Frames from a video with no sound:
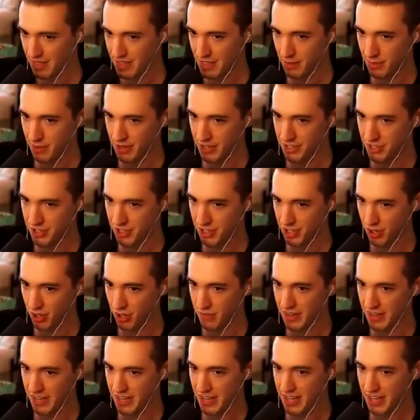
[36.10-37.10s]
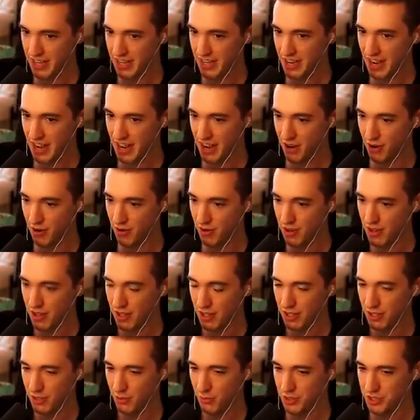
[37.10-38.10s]
And then we're just gonna go over to here now.
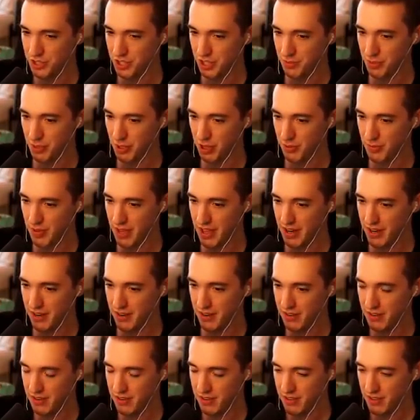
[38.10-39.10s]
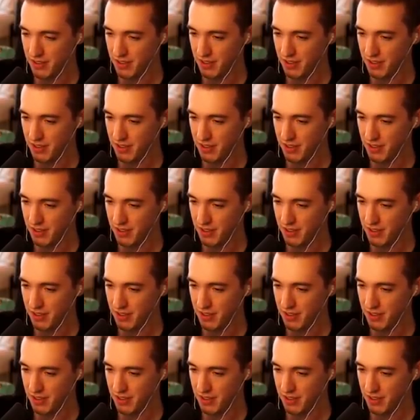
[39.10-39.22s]
We're just gonna put them in.